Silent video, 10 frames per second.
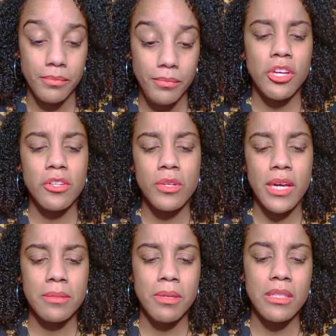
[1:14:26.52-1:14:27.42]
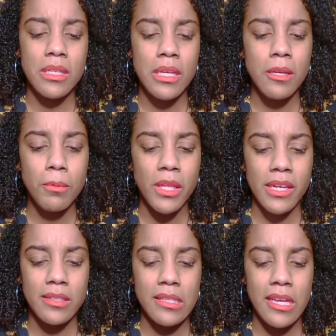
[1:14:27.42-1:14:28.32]
She also asked me, did he
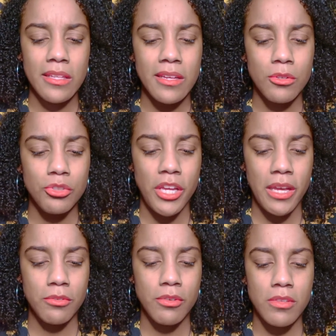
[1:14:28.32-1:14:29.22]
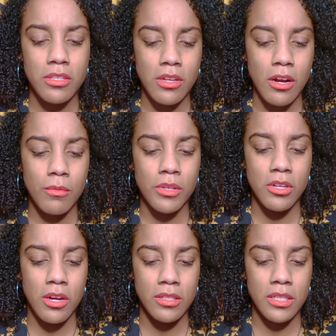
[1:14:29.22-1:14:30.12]
plan to take down James from the start with
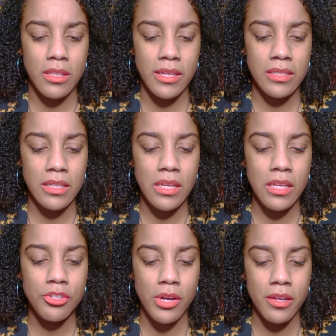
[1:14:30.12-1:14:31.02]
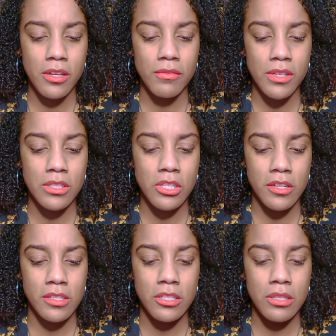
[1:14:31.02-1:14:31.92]
Tati? Like, did he try to convince
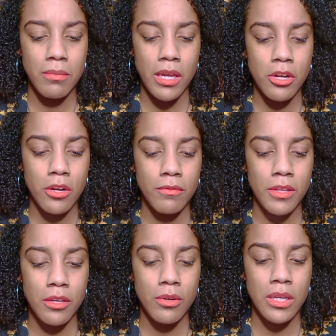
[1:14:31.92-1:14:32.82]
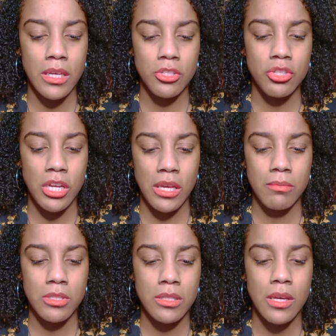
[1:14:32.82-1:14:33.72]
Tati to make her video against
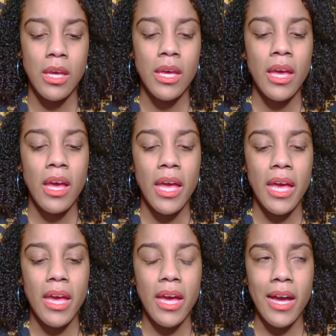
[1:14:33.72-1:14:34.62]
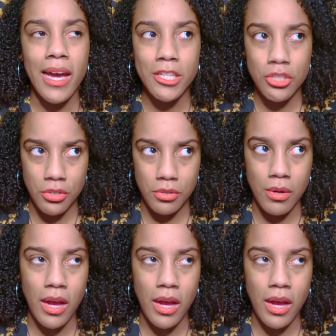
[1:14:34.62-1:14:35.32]
James? I do.